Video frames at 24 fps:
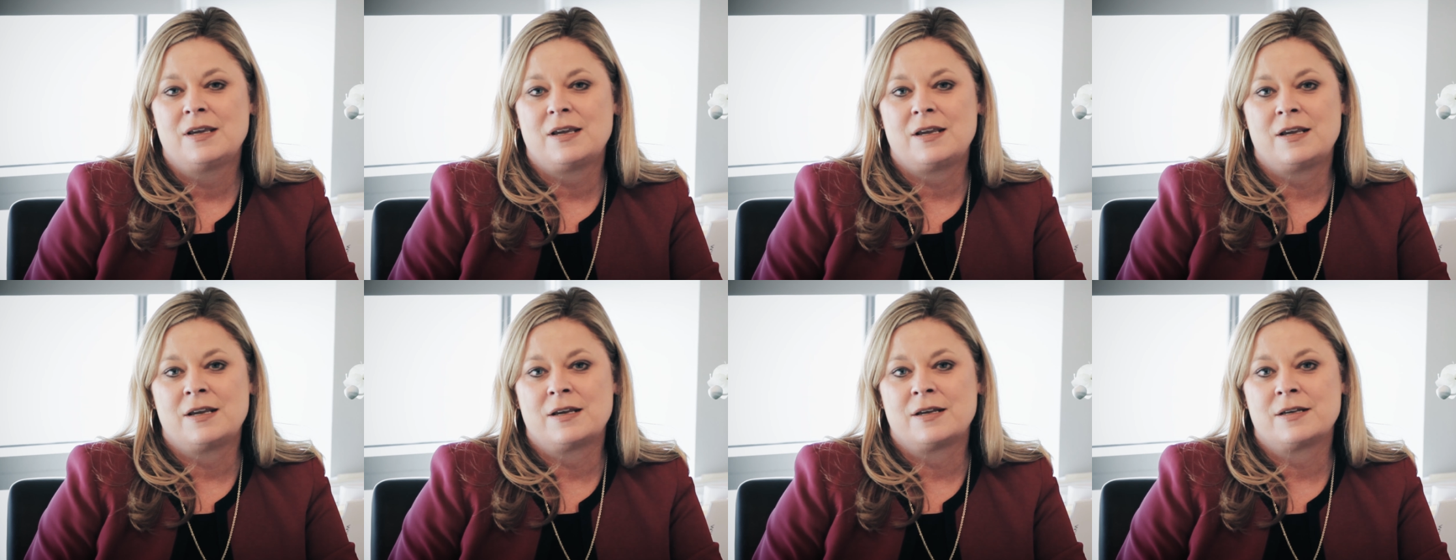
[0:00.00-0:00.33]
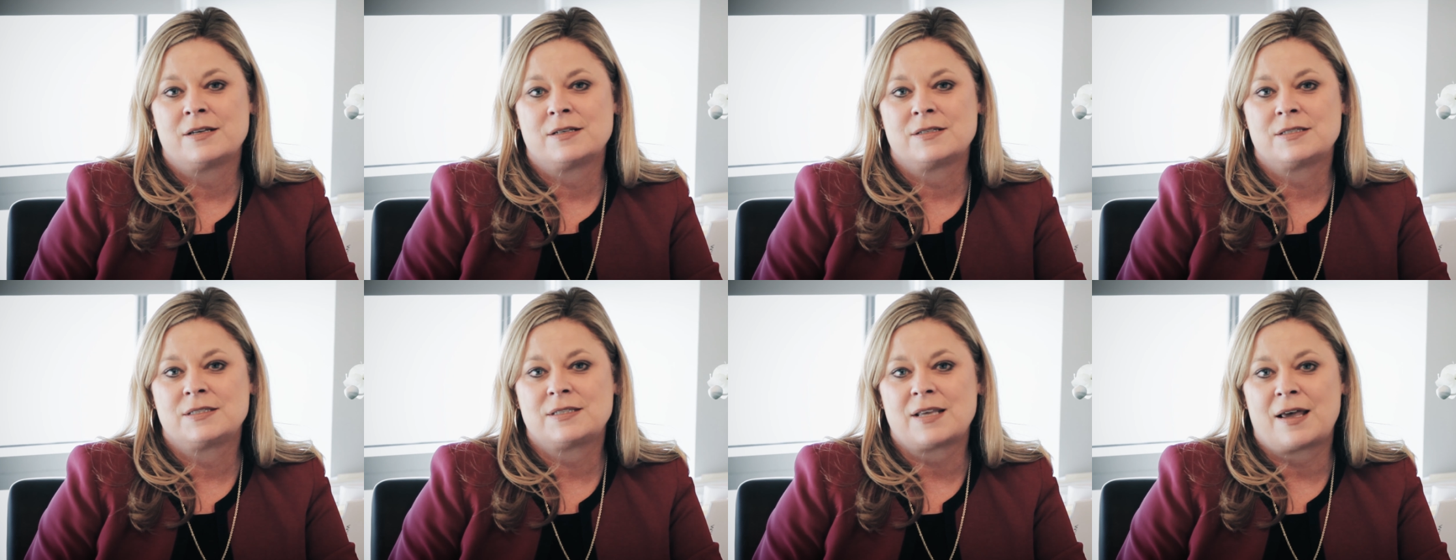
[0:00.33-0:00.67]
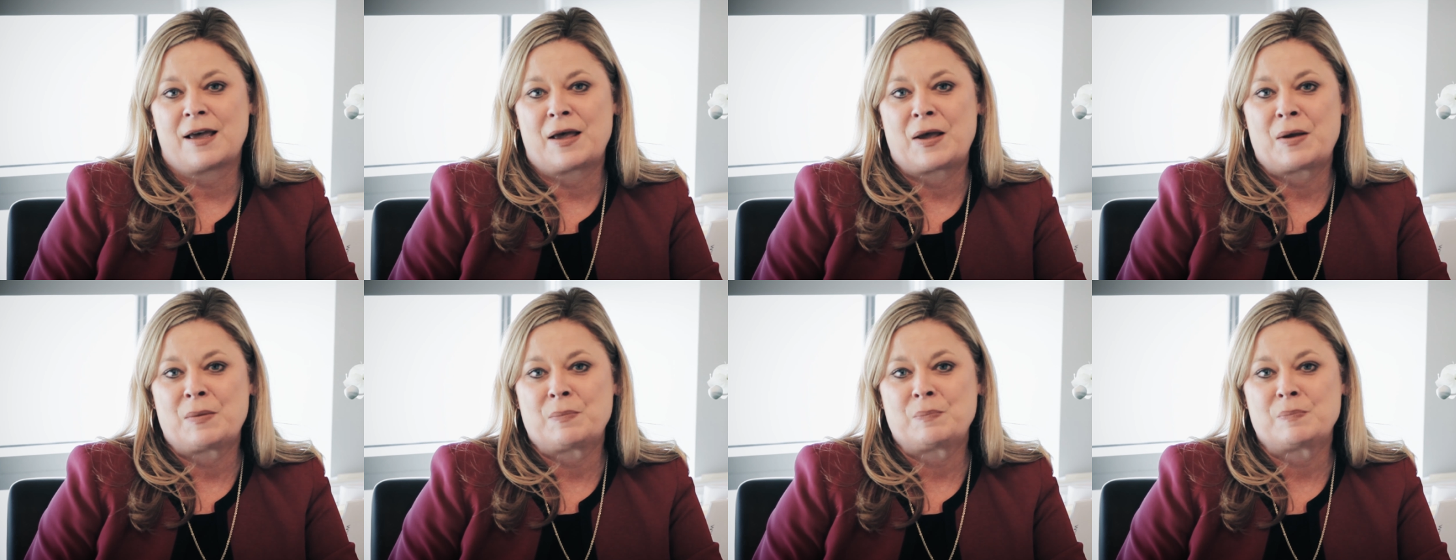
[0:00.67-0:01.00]

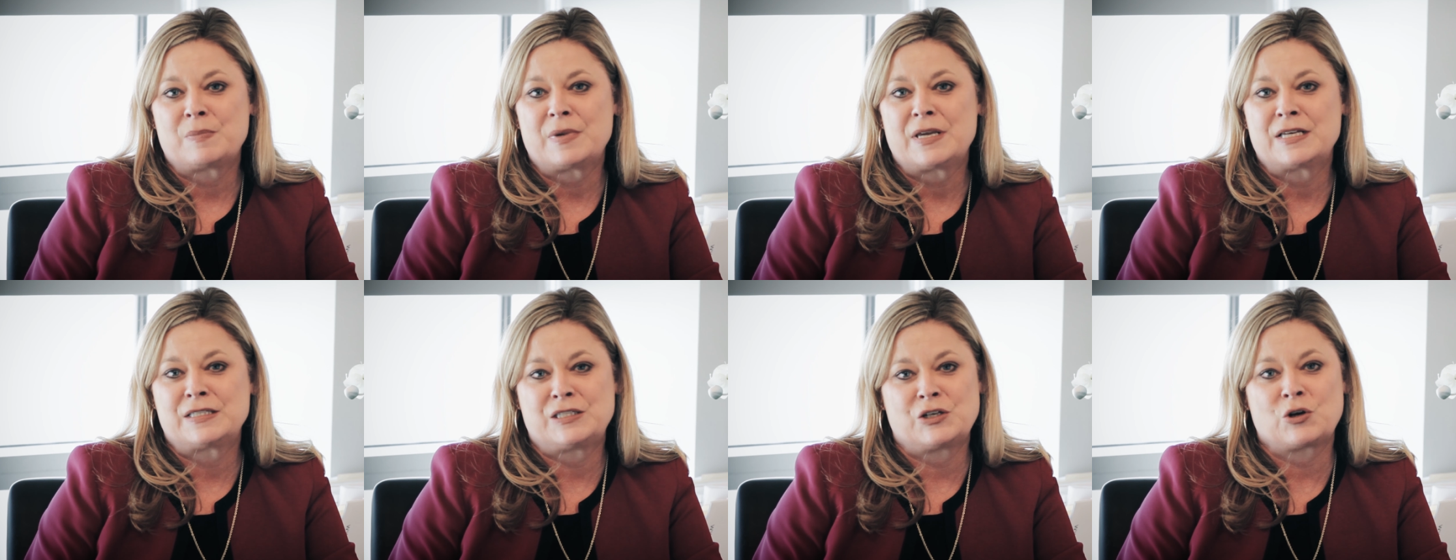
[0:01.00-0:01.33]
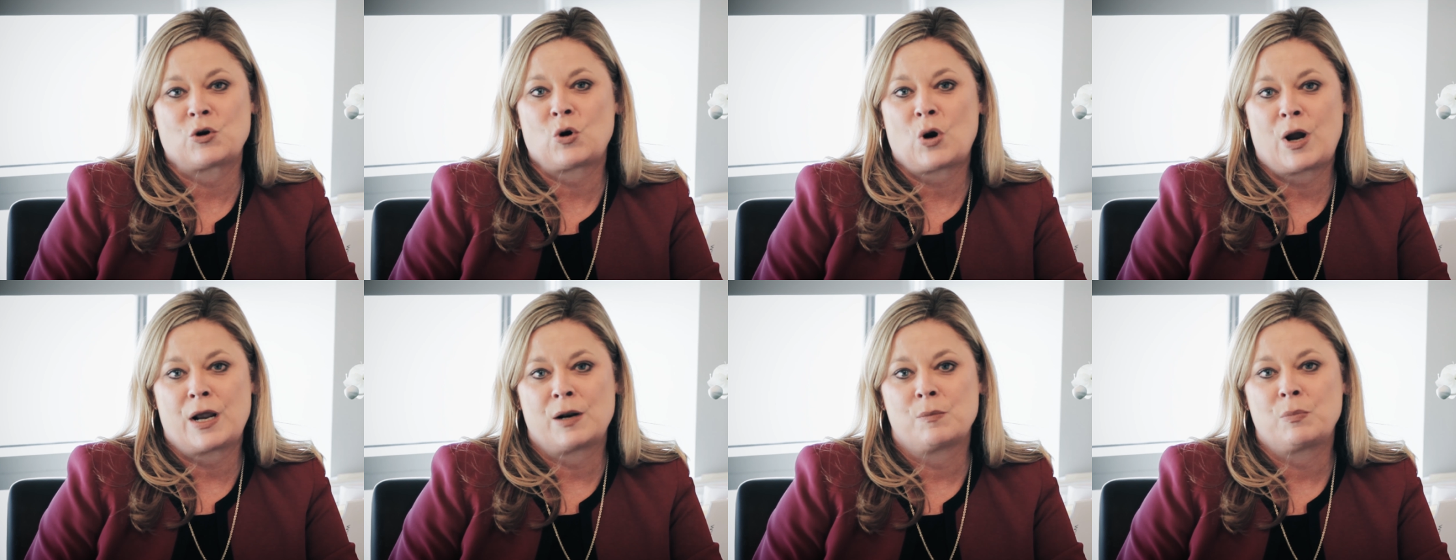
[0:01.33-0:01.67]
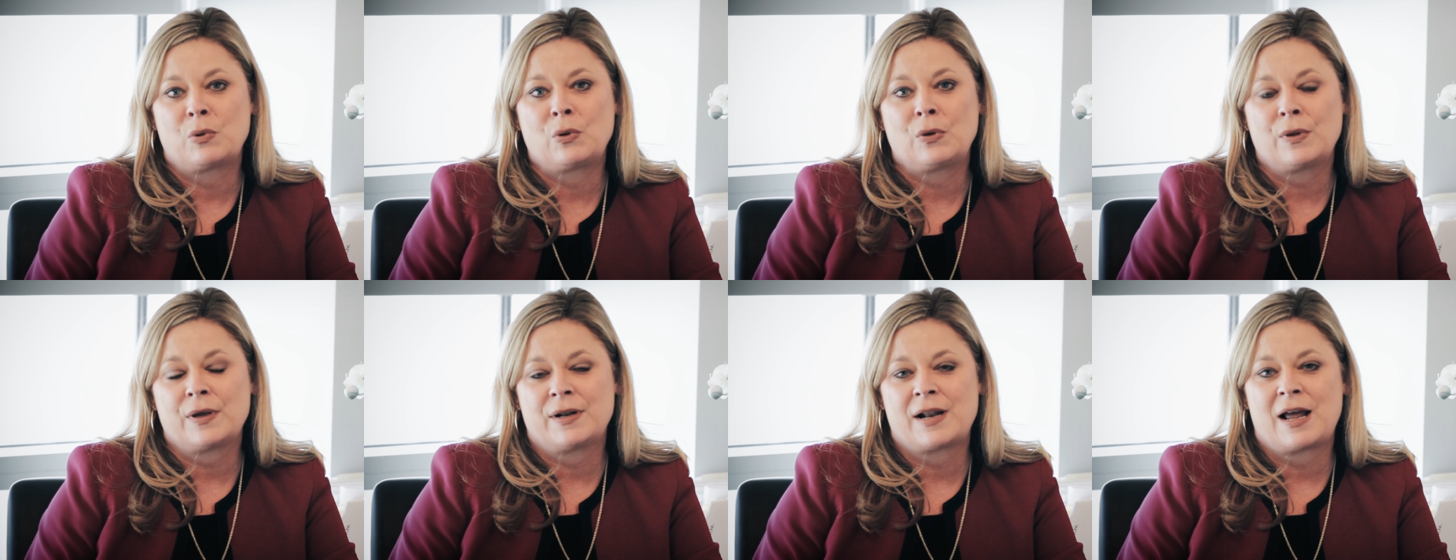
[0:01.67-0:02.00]
is
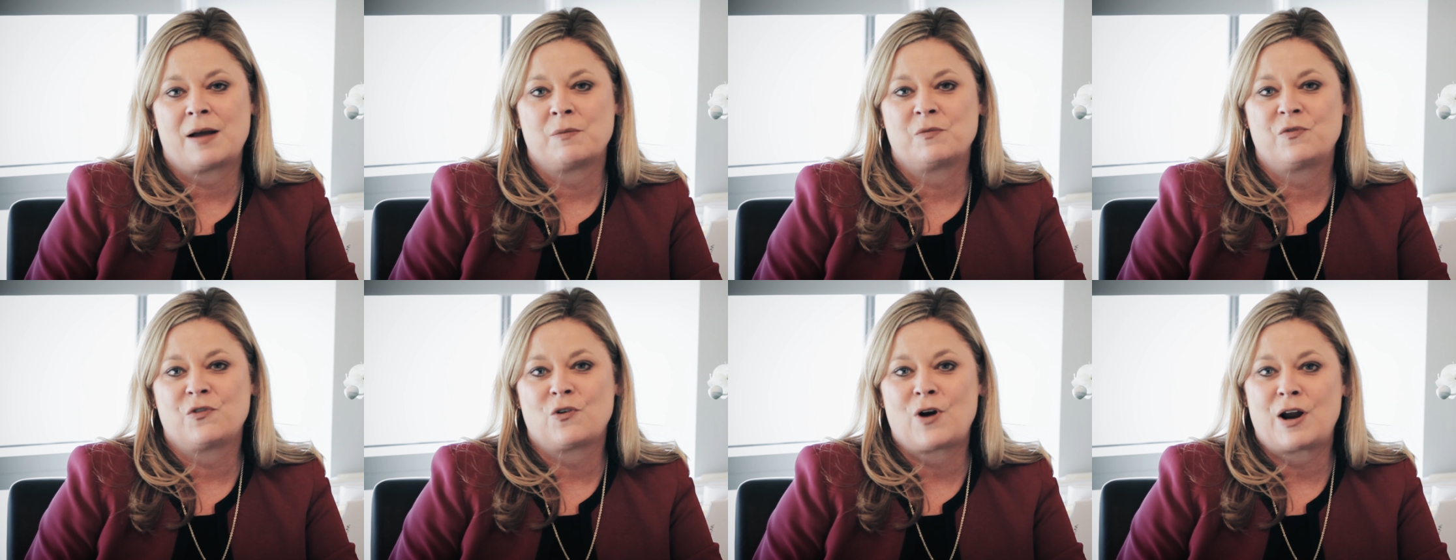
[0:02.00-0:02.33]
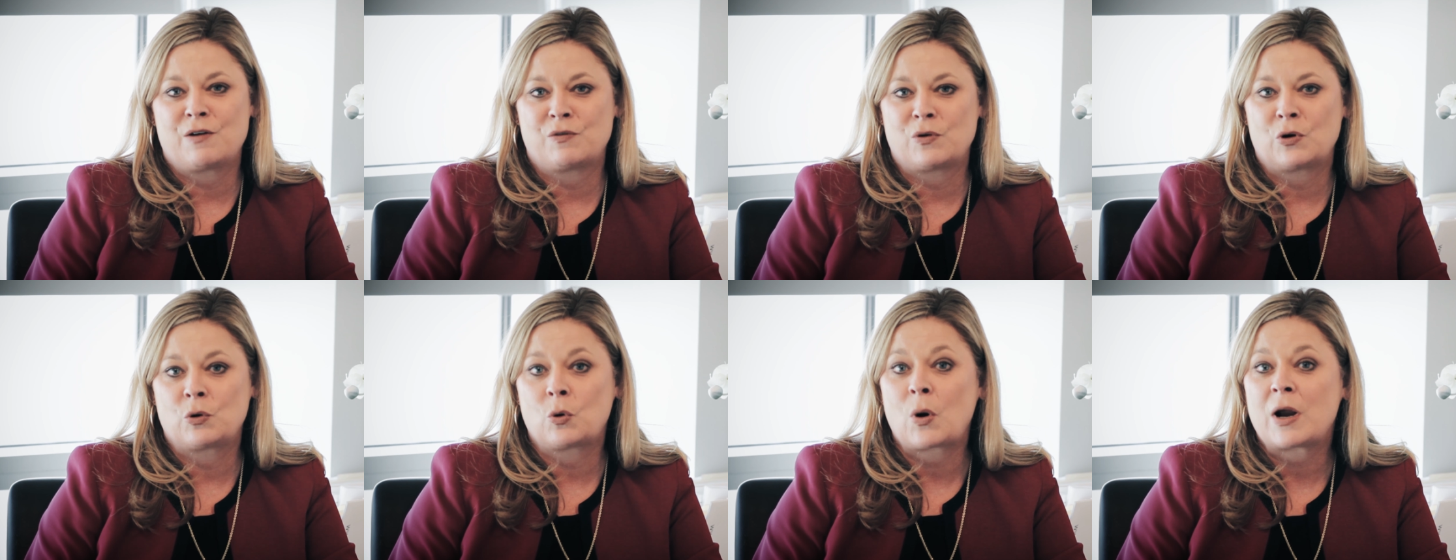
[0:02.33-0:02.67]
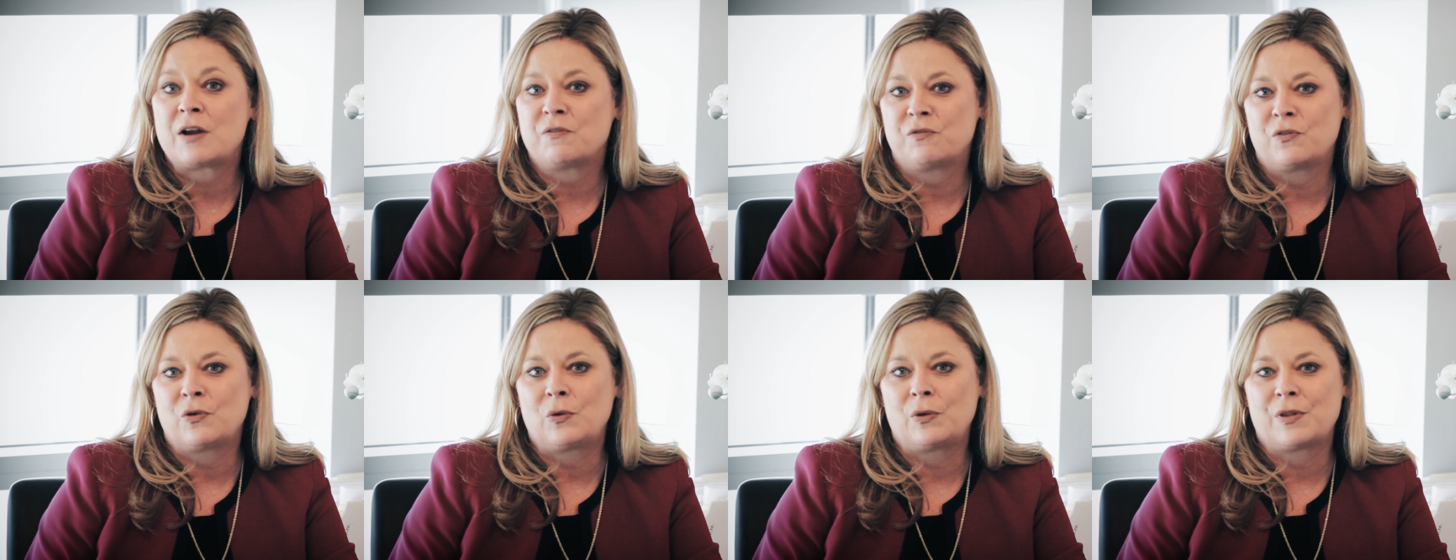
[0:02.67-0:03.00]
incredible, and I'm forever
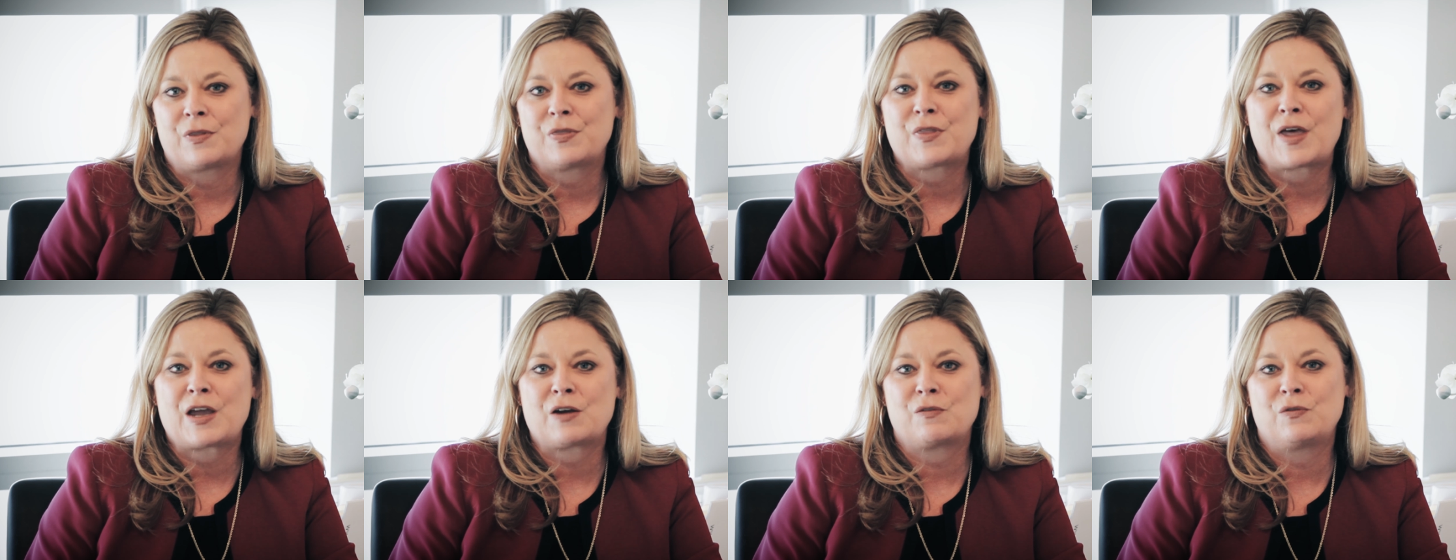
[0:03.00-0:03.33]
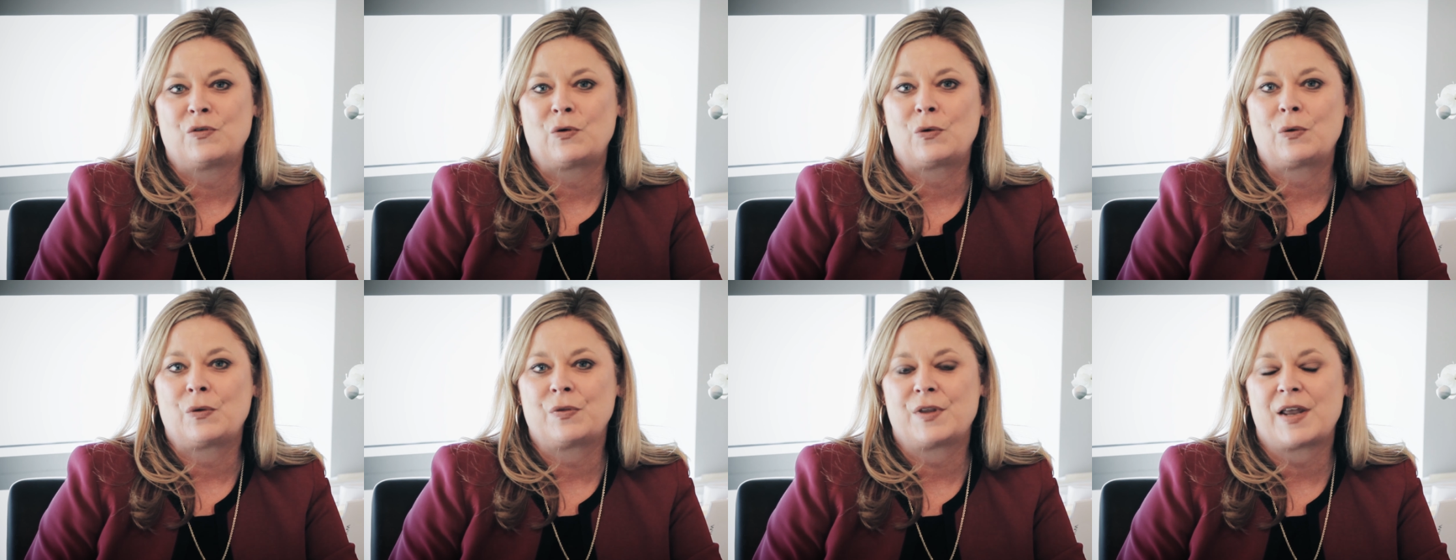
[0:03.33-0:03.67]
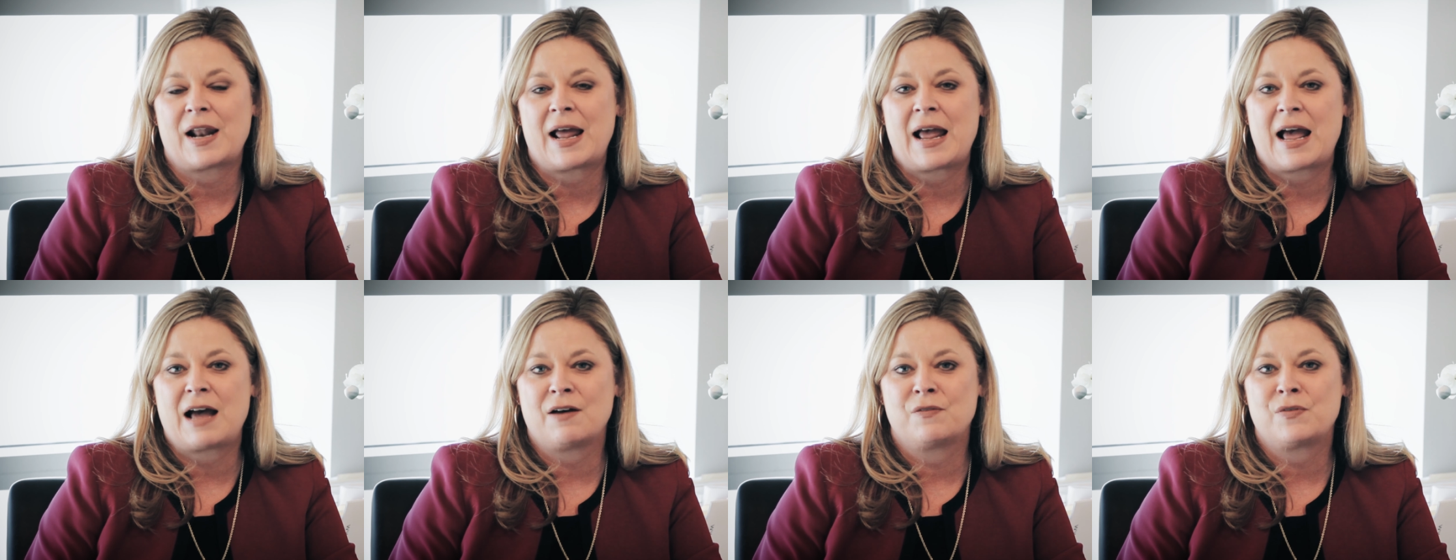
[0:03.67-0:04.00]
grateful and thankful
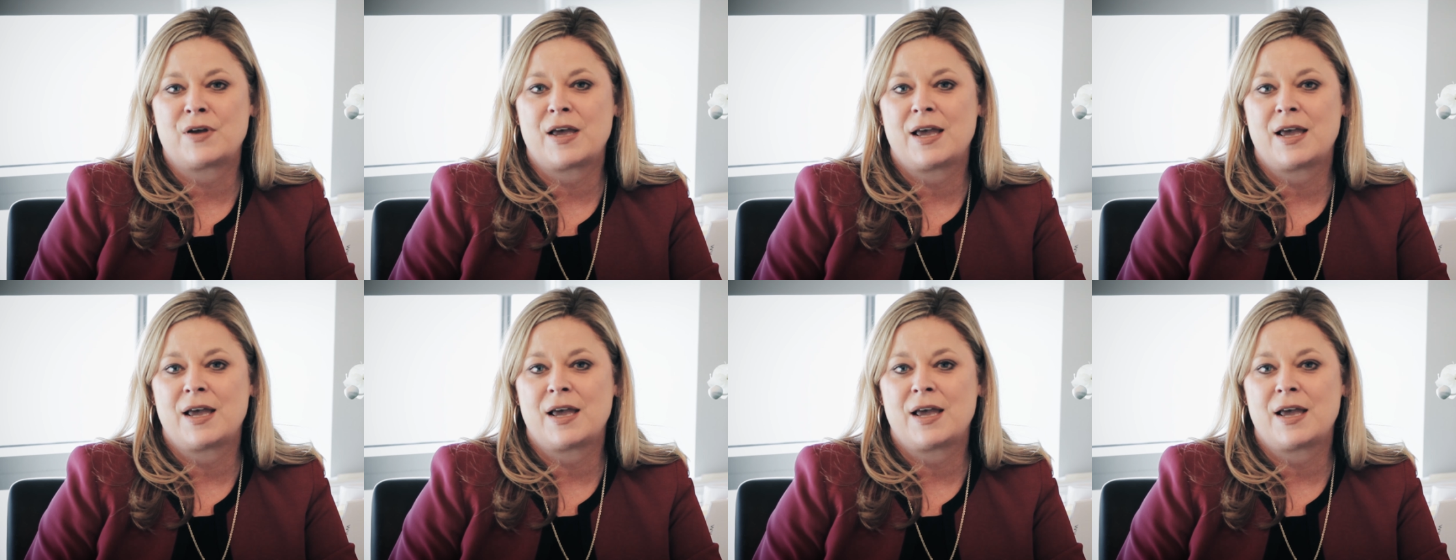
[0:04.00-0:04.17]
that I have